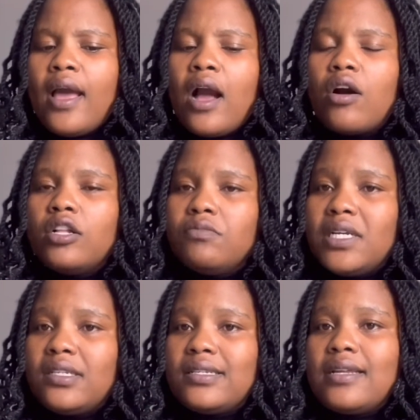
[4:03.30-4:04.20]
I called
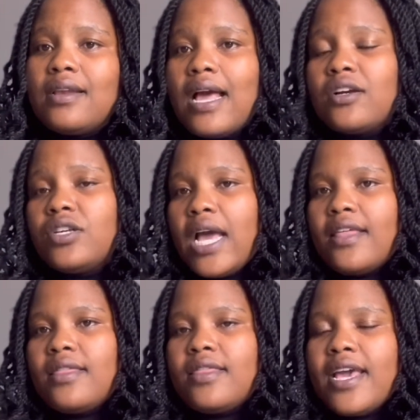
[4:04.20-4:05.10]
my sister and like,
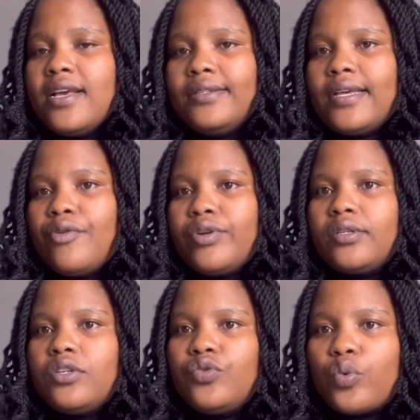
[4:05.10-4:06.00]
yeah, there is a
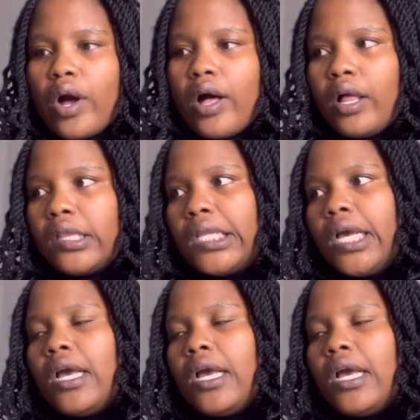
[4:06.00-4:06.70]
residual.